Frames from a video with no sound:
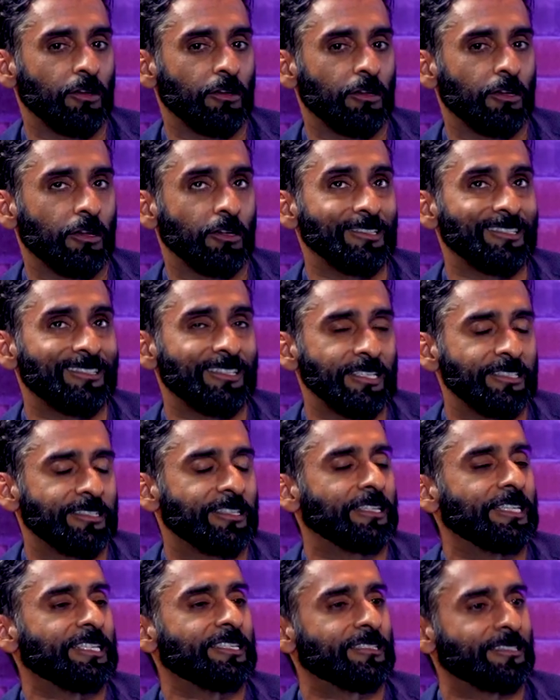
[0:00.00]

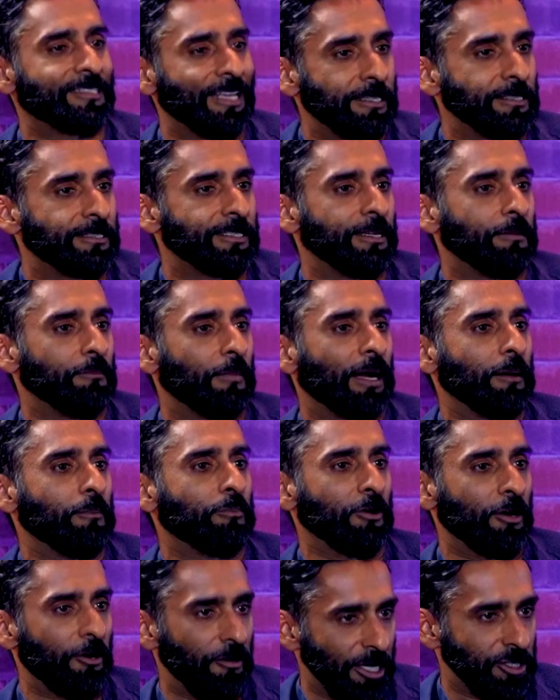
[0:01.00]
consistently stunting my
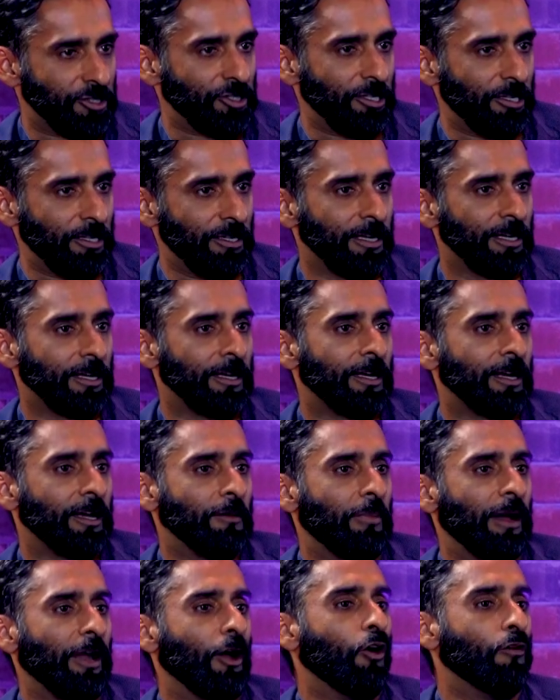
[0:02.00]
progression
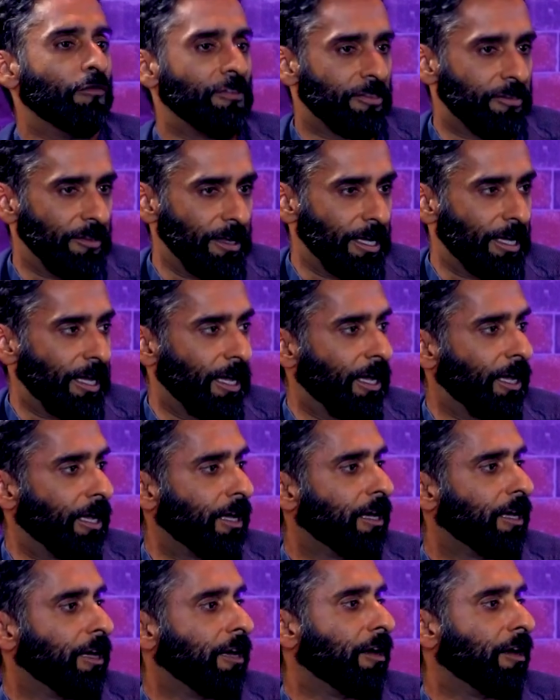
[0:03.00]
by overthinking,